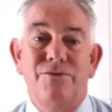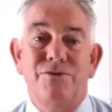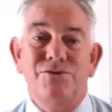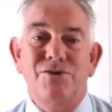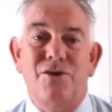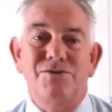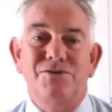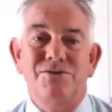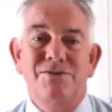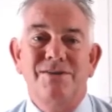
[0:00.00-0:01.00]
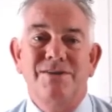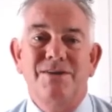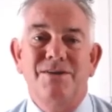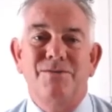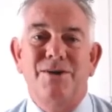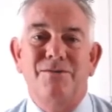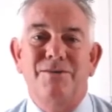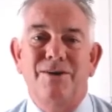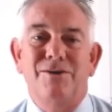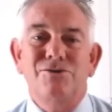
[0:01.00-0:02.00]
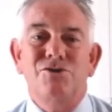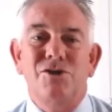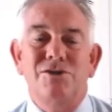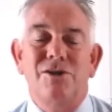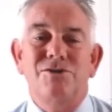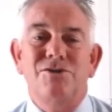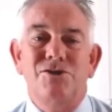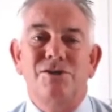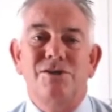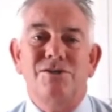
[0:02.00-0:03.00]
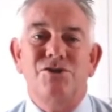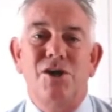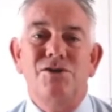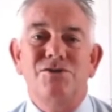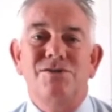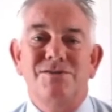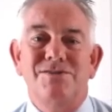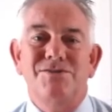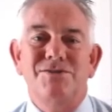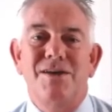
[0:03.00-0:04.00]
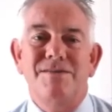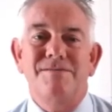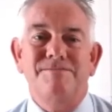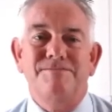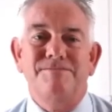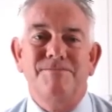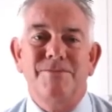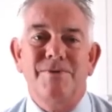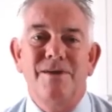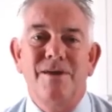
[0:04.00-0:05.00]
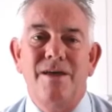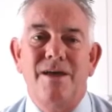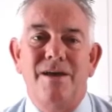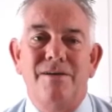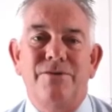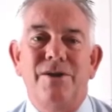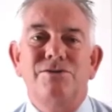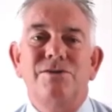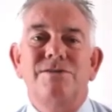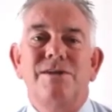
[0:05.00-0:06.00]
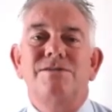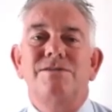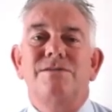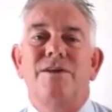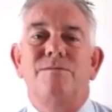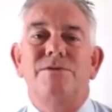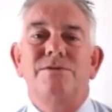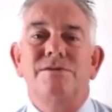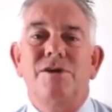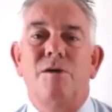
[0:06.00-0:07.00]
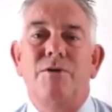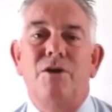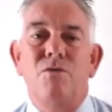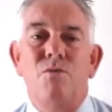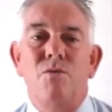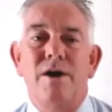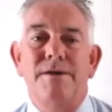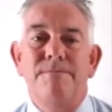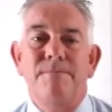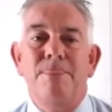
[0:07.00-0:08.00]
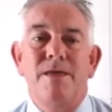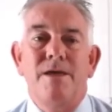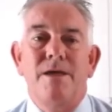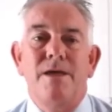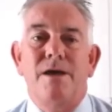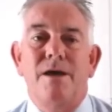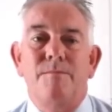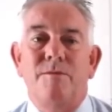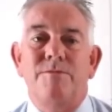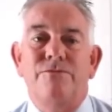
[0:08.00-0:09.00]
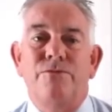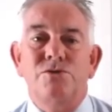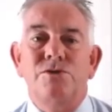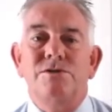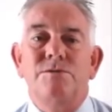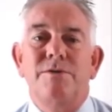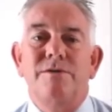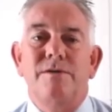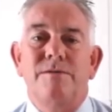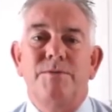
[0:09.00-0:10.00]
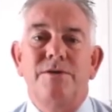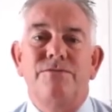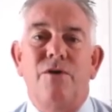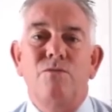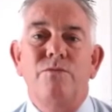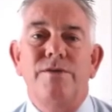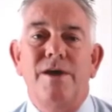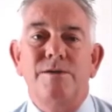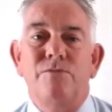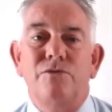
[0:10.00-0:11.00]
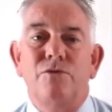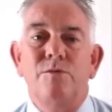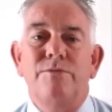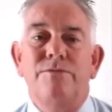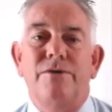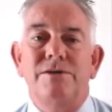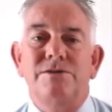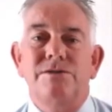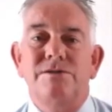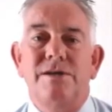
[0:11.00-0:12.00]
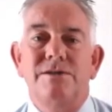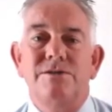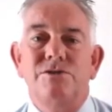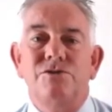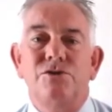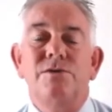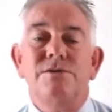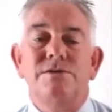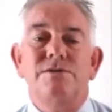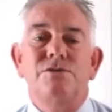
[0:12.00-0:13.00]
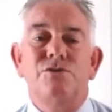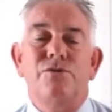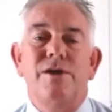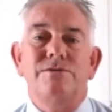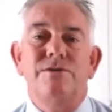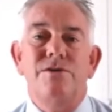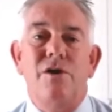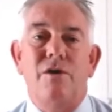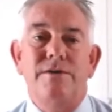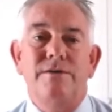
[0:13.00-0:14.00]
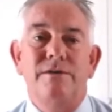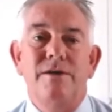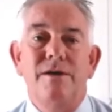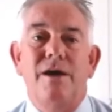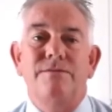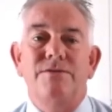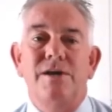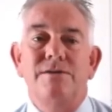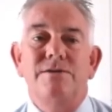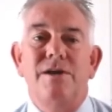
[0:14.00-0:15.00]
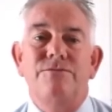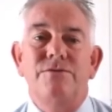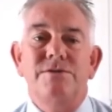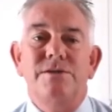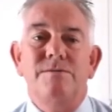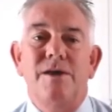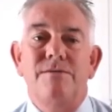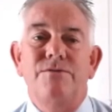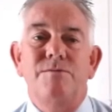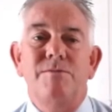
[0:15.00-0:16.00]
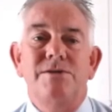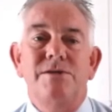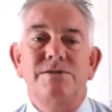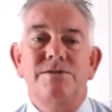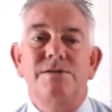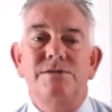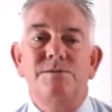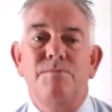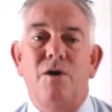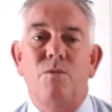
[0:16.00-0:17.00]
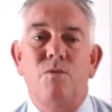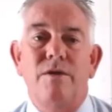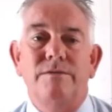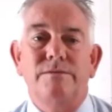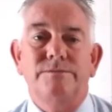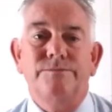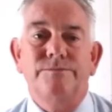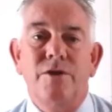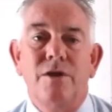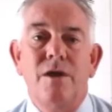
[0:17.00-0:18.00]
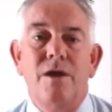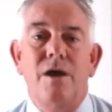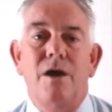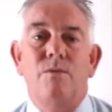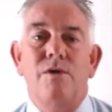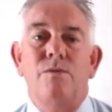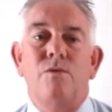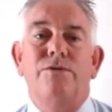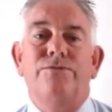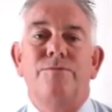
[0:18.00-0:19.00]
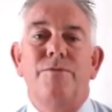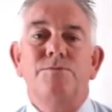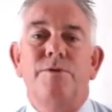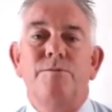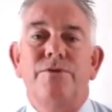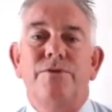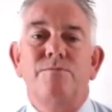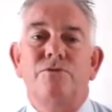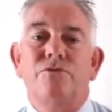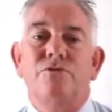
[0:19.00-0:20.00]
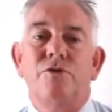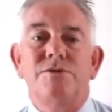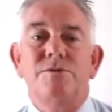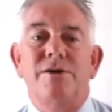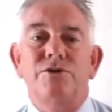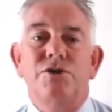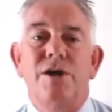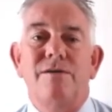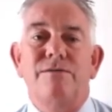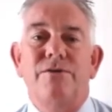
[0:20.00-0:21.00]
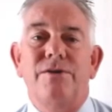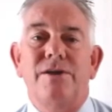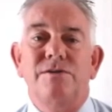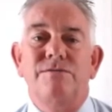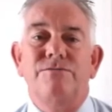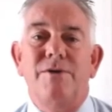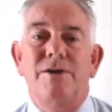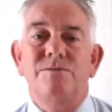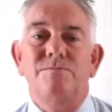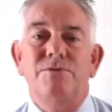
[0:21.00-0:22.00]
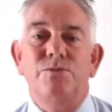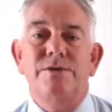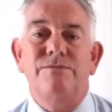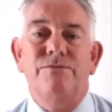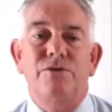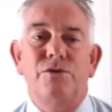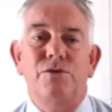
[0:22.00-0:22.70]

SARS. Well, a lot has changed since then. Financial intelligence development has come a long way. I've been fortunate to have been involved with the Egmont Group of Financial Intelligence Units since 2009 and have attended every meeting since, bar one. Whilst for most people, the Egmont Group is about sharing financial information between FIUs,